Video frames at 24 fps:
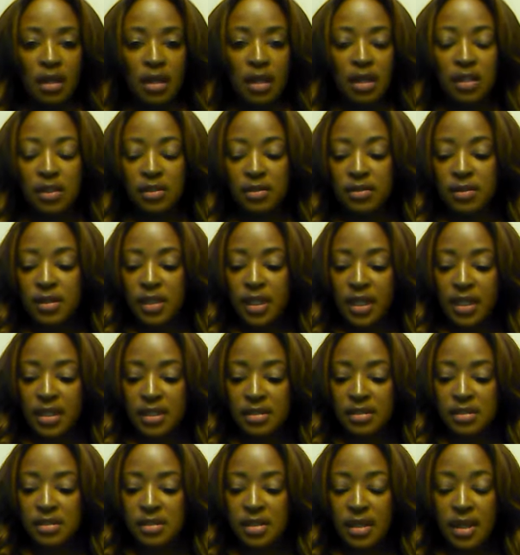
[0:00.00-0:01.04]
Hello,
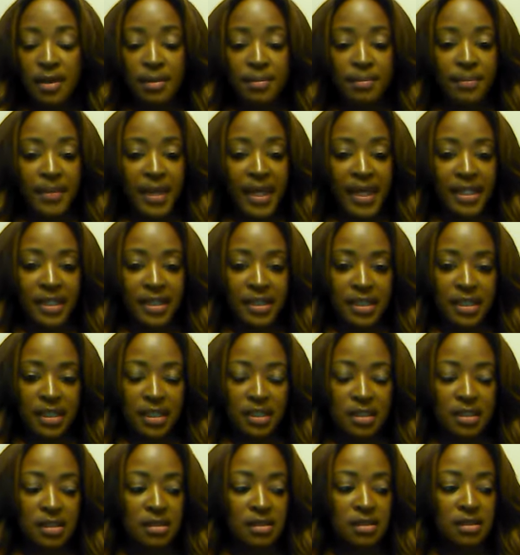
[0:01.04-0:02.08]
guys. I'm back
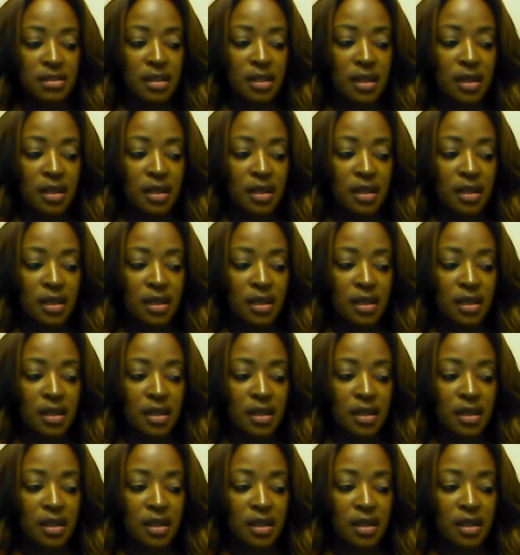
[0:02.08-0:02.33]
again.